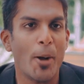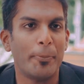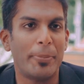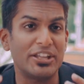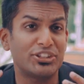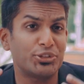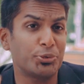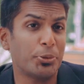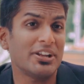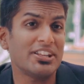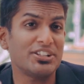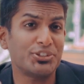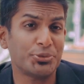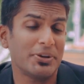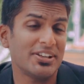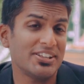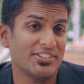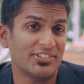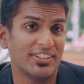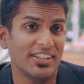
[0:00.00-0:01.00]
By
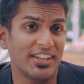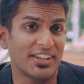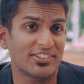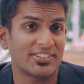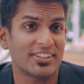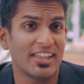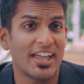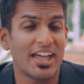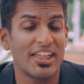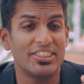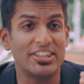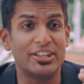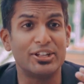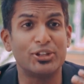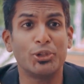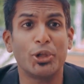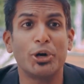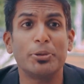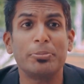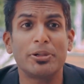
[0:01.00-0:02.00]
2026, the
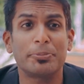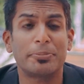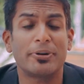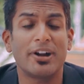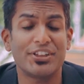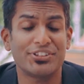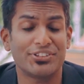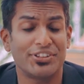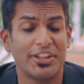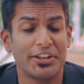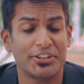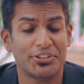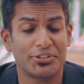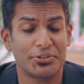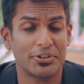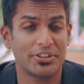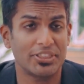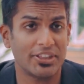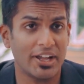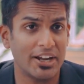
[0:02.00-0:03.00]
global prosthetics and
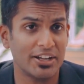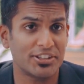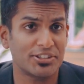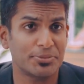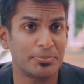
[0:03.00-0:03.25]
orthotics